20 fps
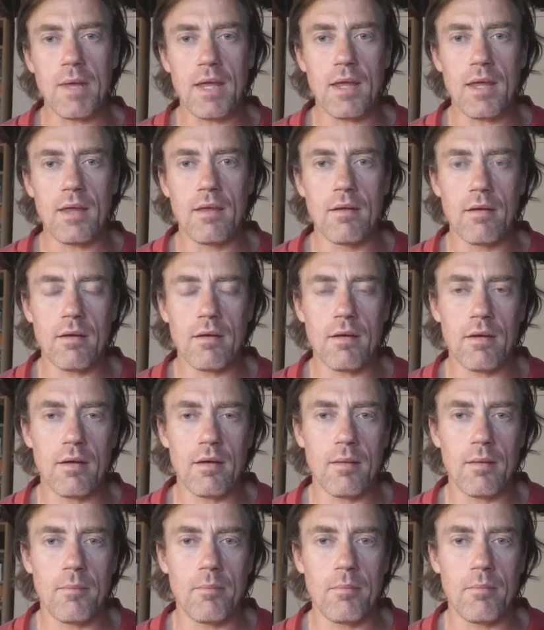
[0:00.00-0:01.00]
be
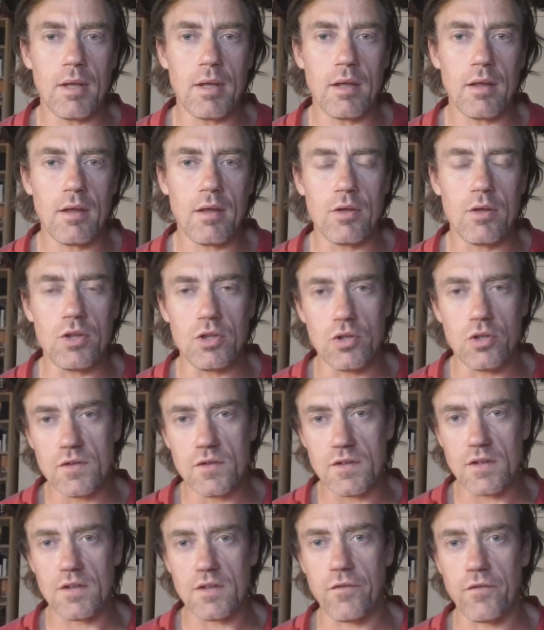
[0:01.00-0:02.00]
um, uh,
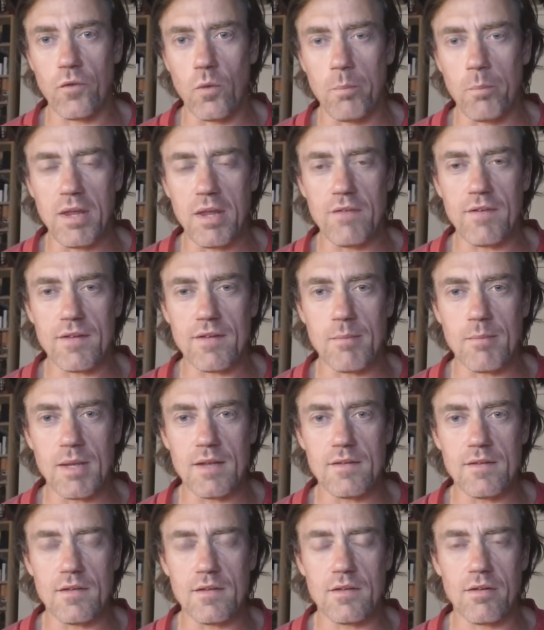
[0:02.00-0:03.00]
uses for B
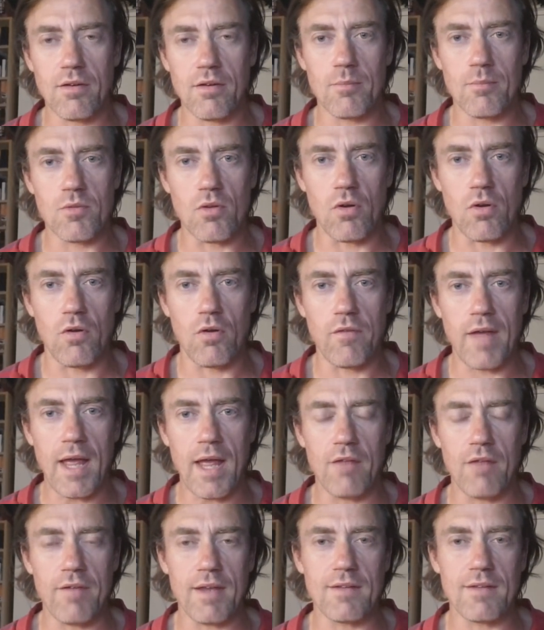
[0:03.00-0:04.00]
vitamins in terms of
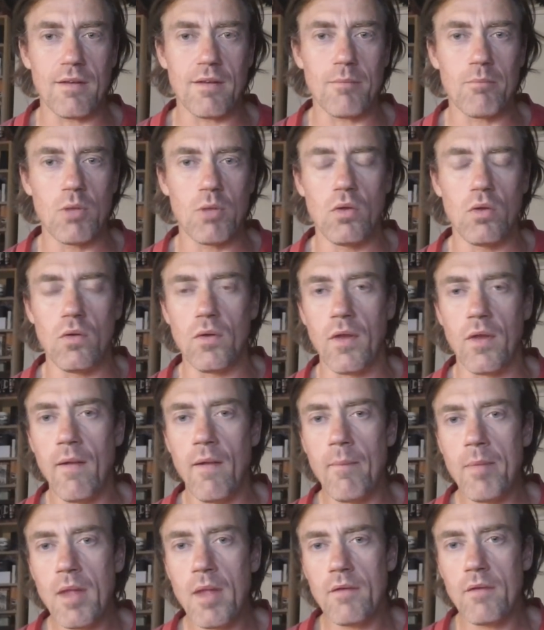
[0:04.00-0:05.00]
elevating mood.
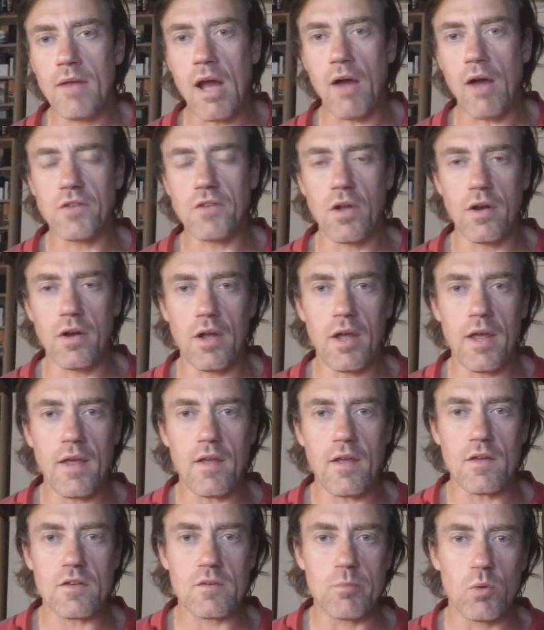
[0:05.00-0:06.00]
Now, I've done
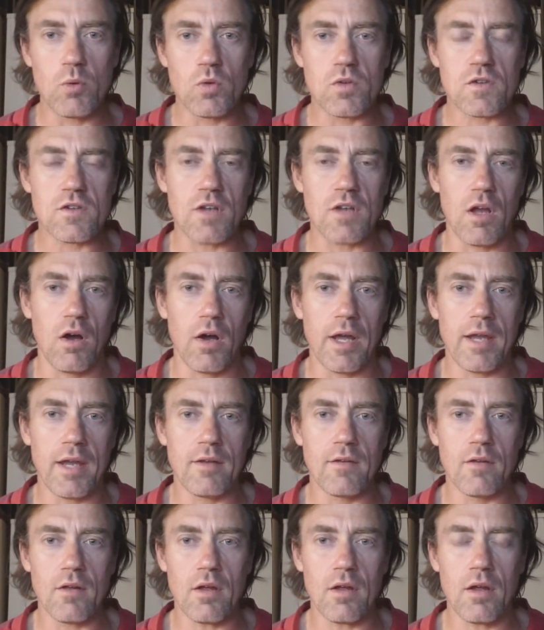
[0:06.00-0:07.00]
a small
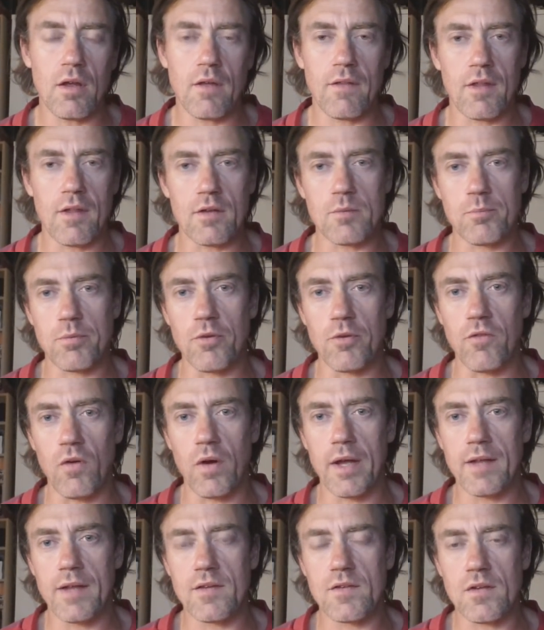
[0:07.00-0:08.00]
slide uh, that
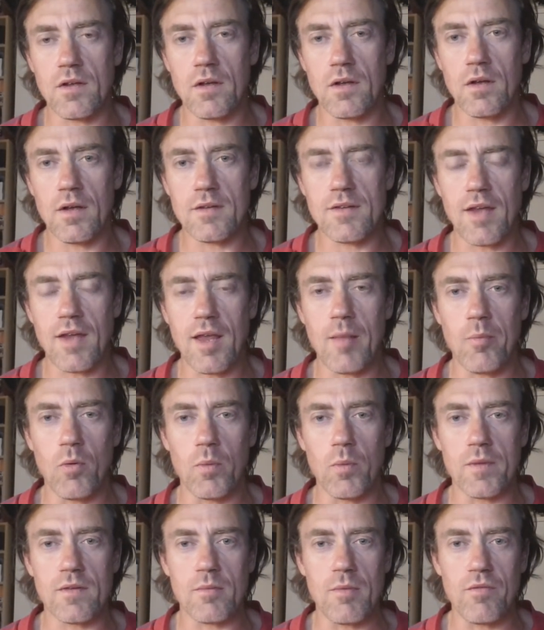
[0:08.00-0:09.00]
provides a, a,
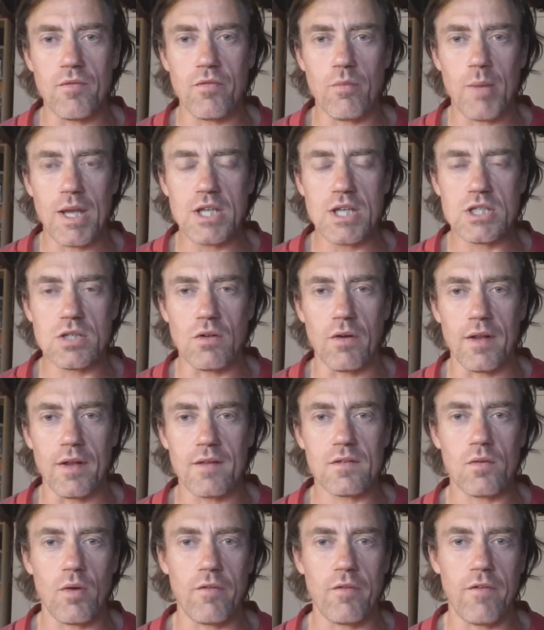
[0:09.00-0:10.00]
table with some information on
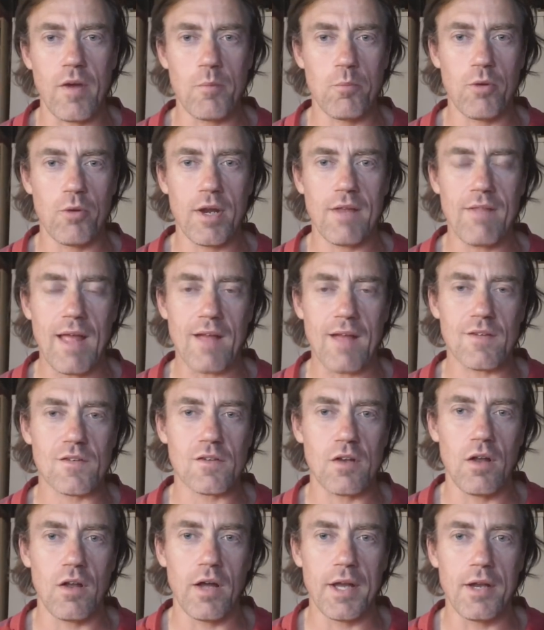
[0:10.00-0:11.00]
it. So if I bring that
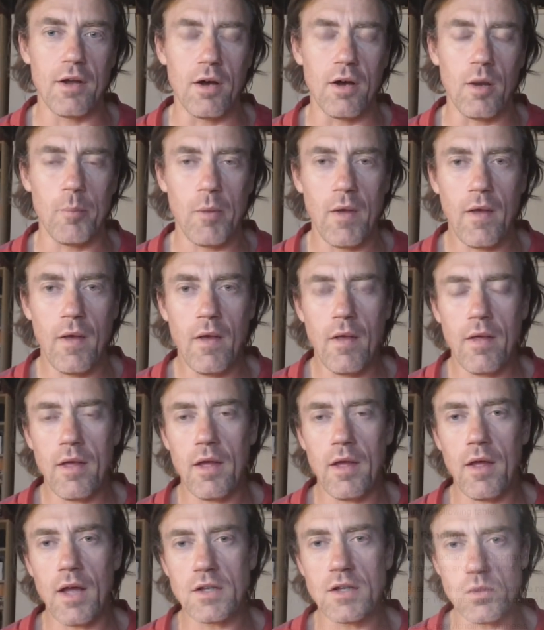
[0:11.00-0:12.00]
slide up,
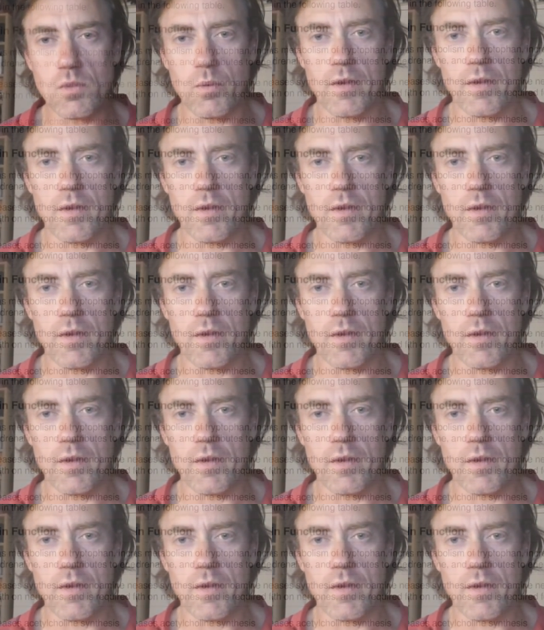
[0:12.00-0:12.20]
uh, I just